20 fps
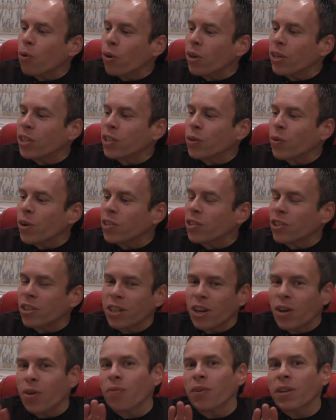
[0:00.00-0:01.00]
pointless question,
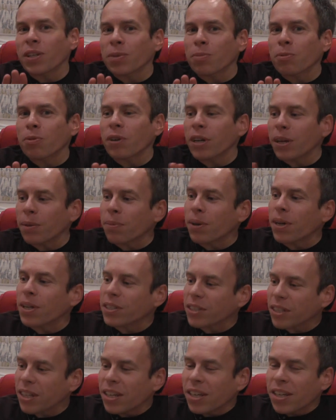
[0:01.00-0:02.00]
no offence, Maria,
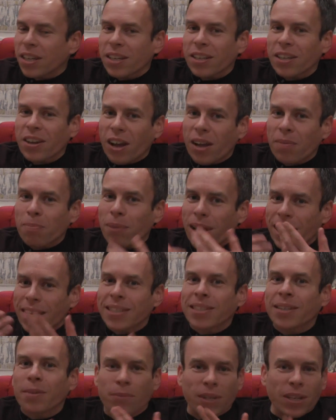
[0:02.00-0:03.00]
but I
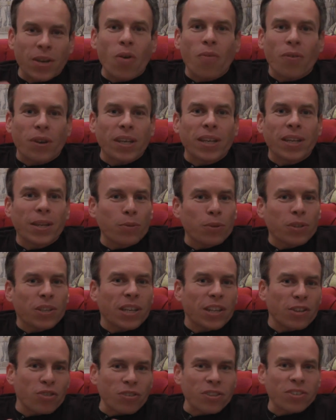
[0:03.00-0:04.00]
made something of it, and it was
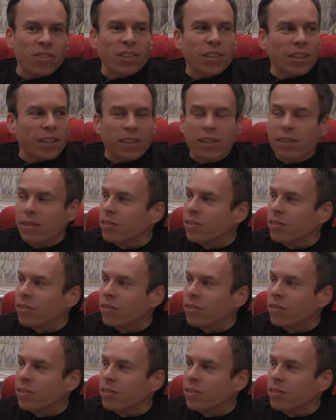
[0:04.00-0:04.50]
an interesting little